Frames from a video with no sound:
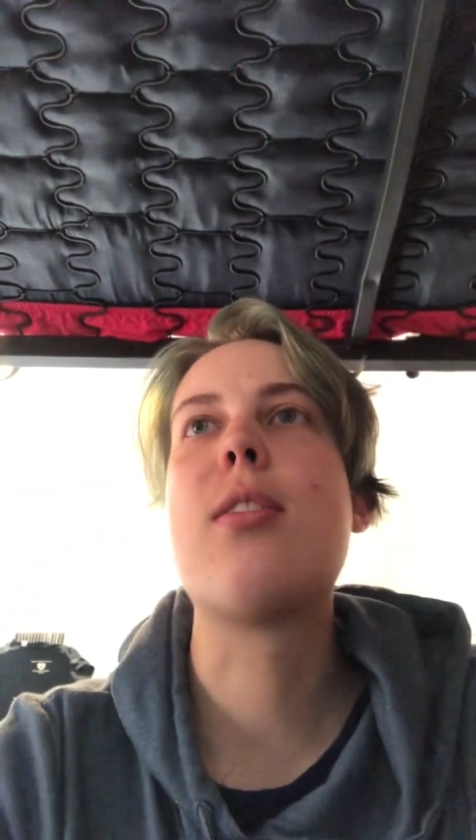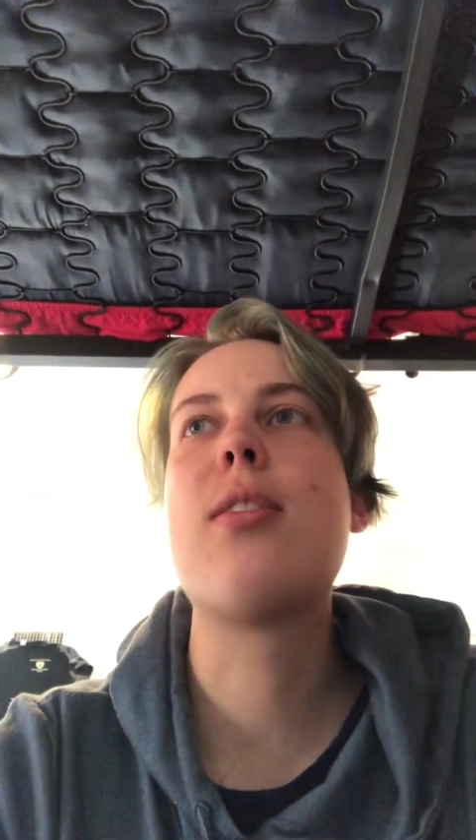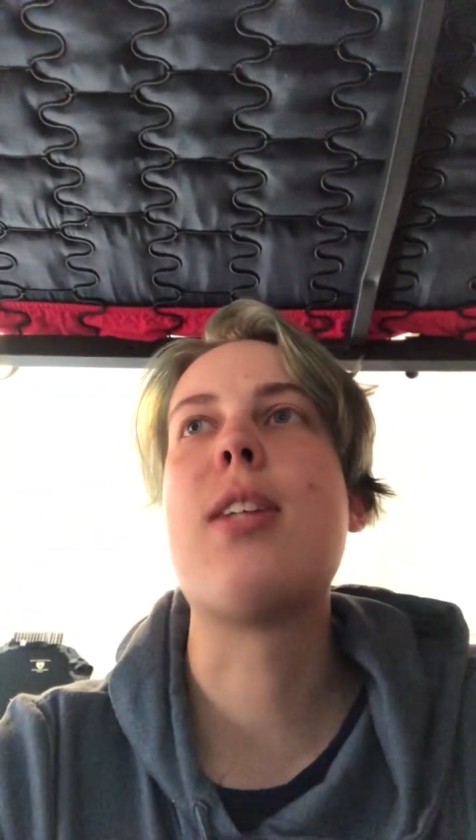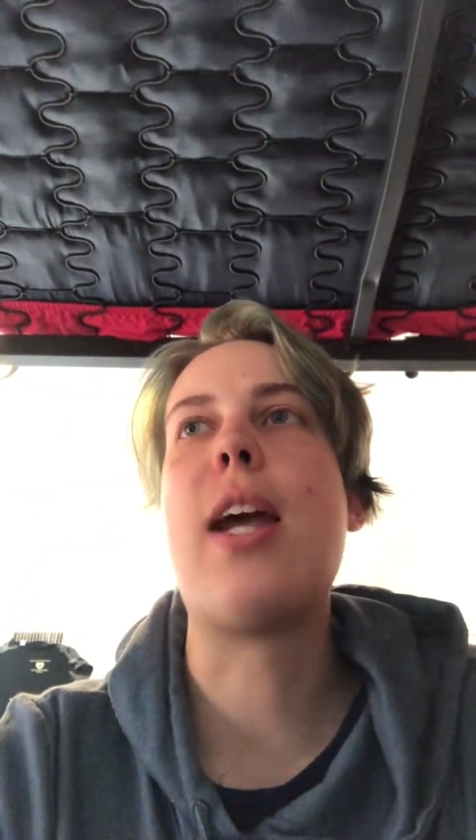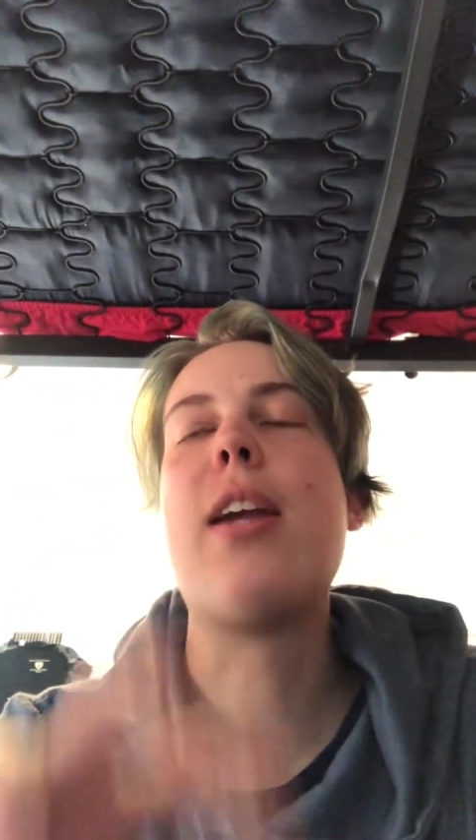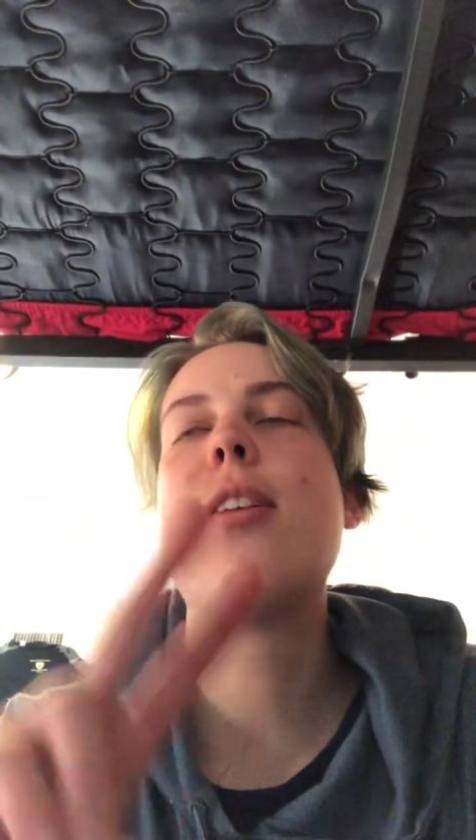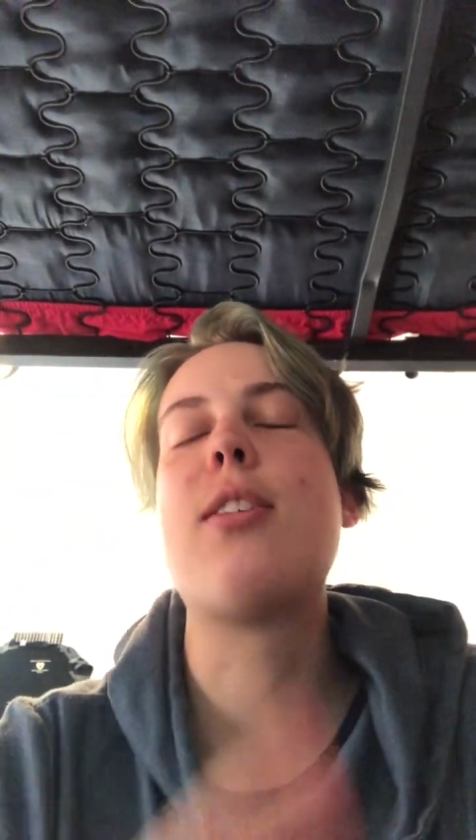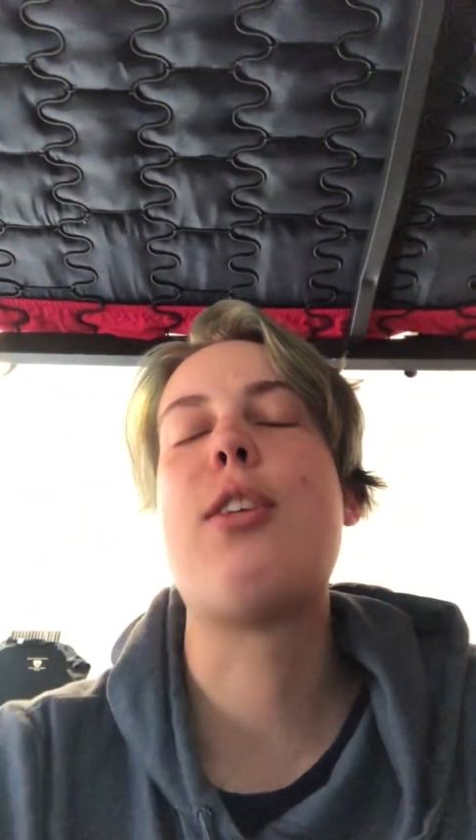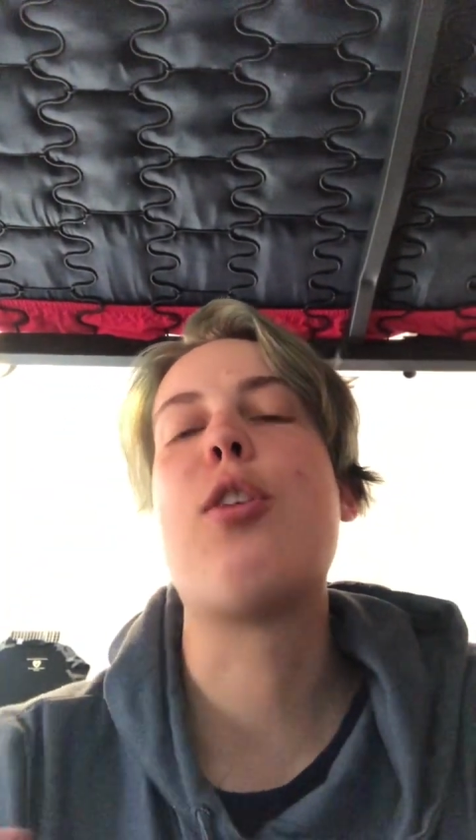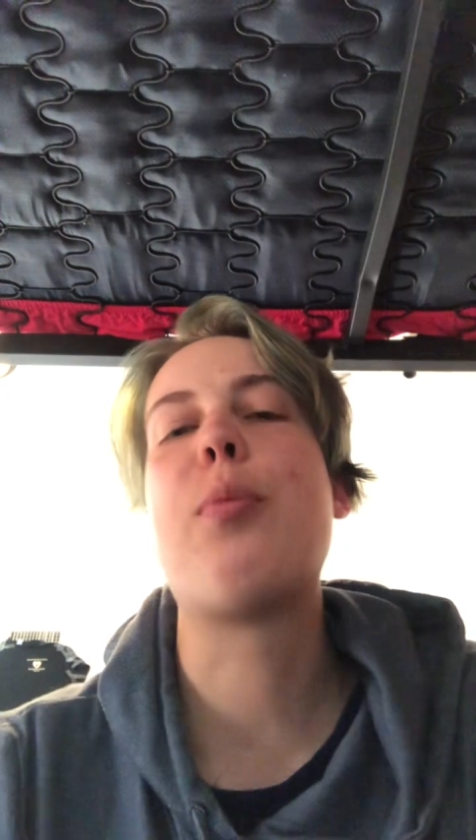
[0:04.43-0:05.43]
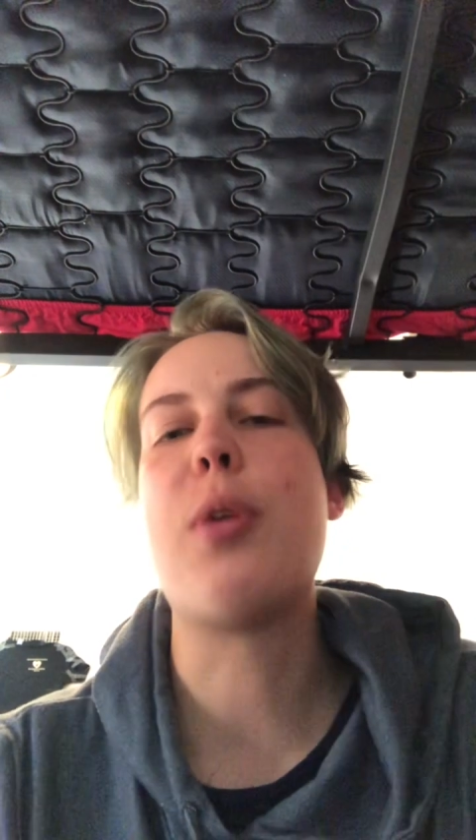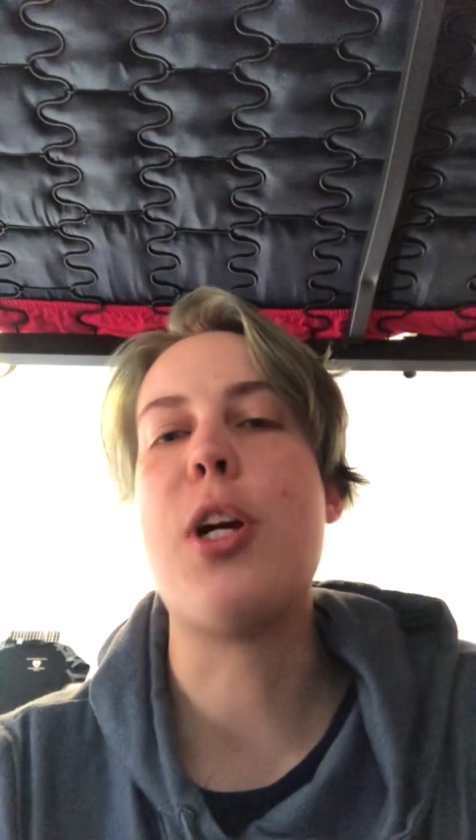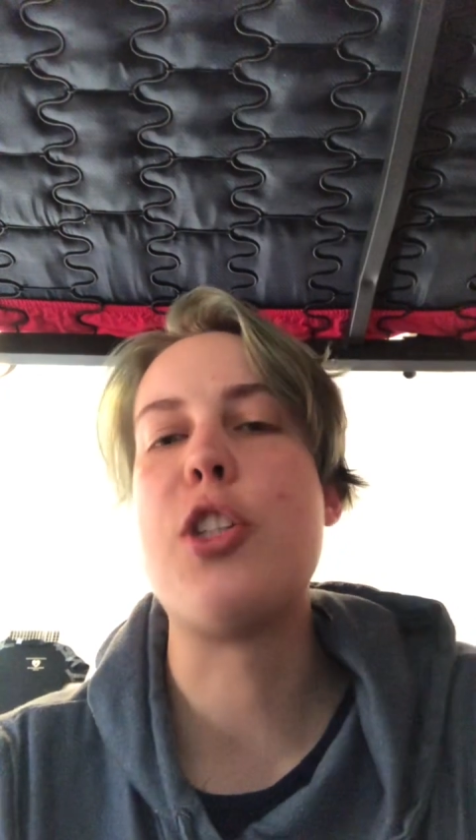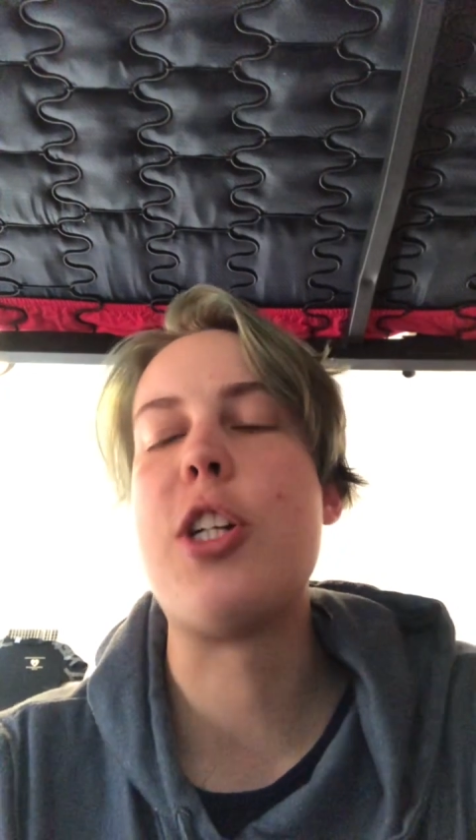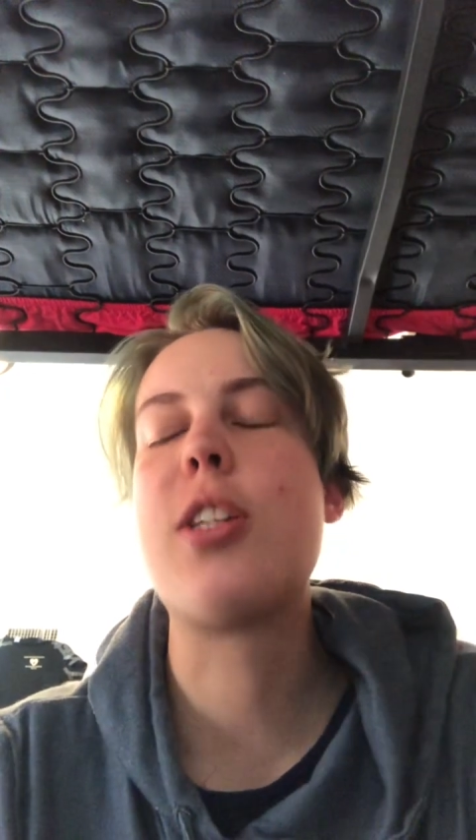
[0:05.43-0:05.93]
second secret
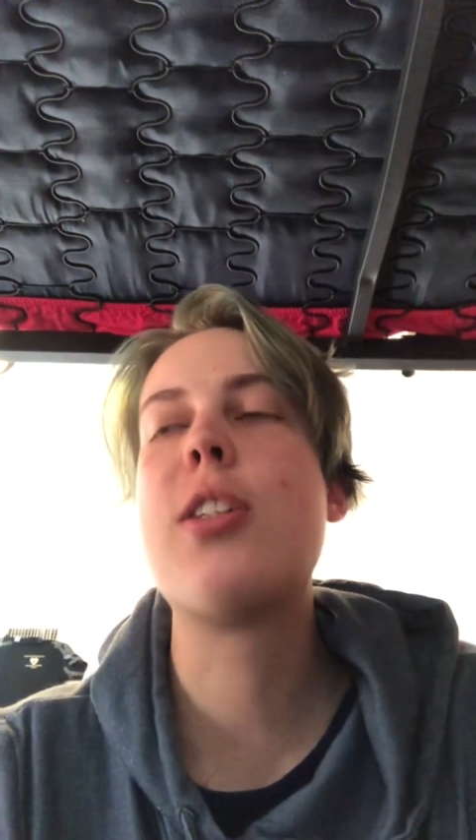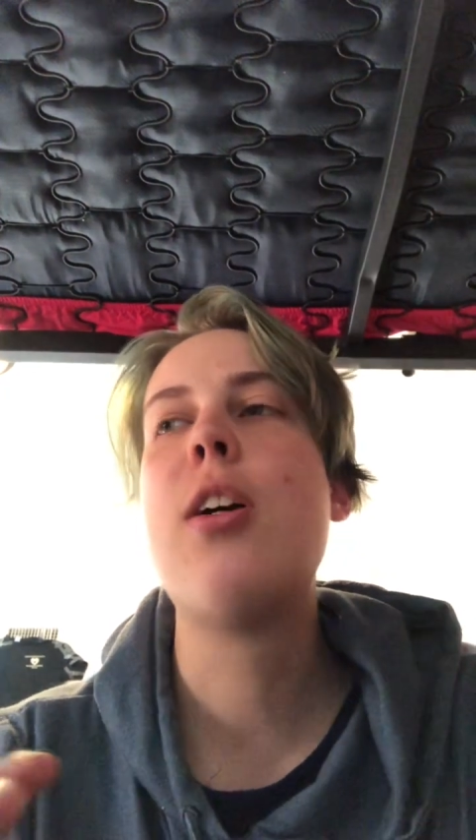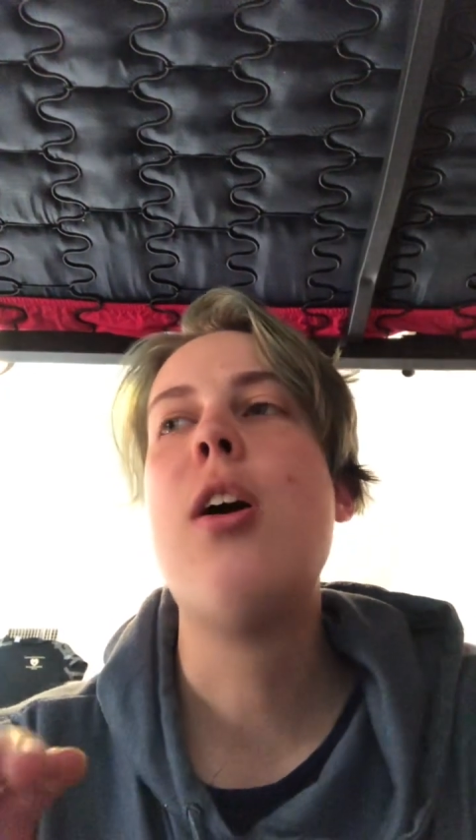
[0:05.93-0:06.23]
project.